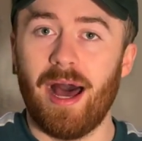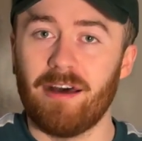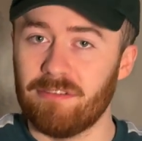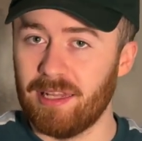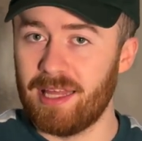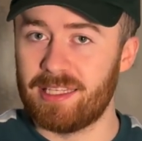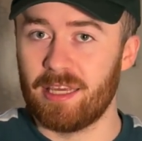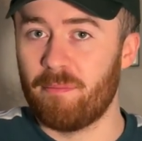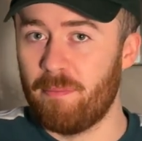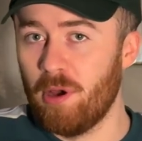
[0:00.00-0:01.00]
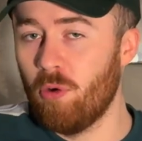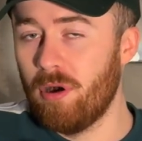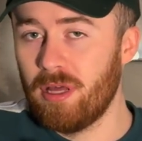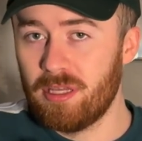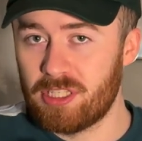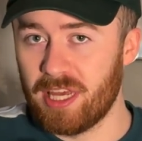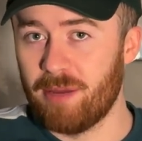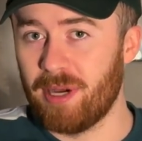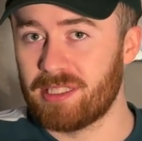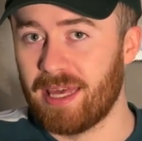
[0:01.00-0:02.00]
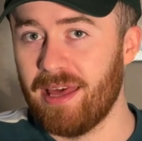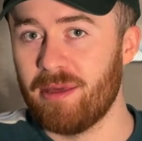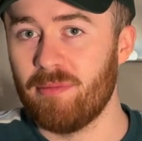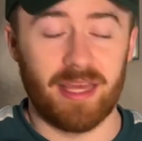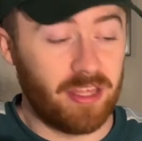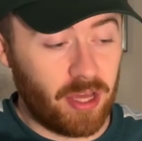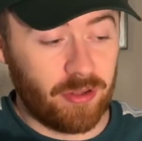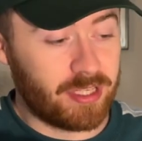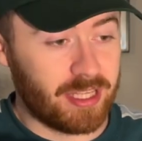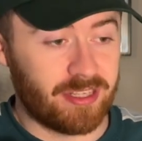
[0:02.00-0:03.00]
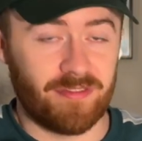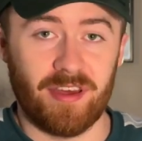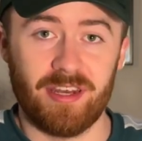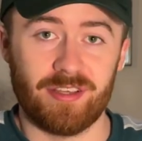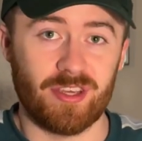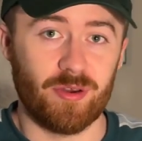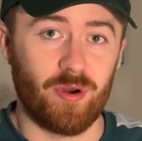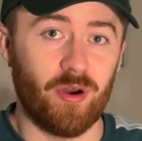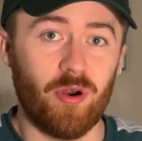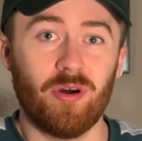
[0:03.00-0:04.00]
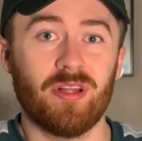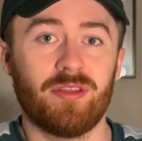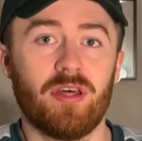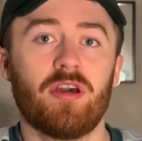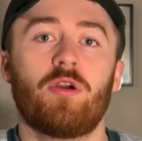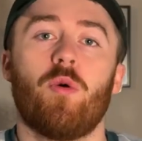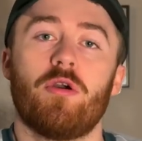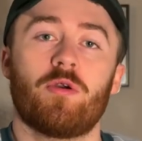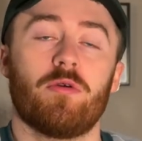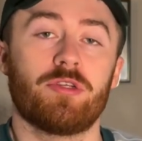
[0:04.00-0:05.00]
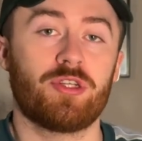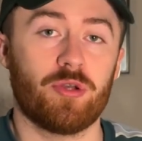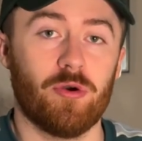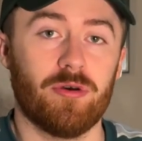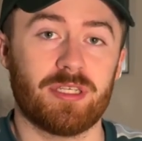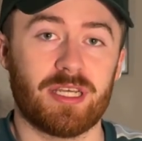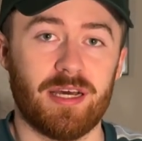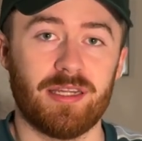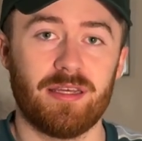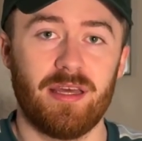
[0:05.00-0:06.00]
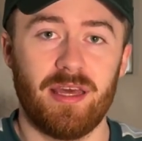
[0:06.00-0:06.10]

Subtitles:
athletic, built centre-backs game, then you go into these defenders who are all on the quote-unquote shorter side.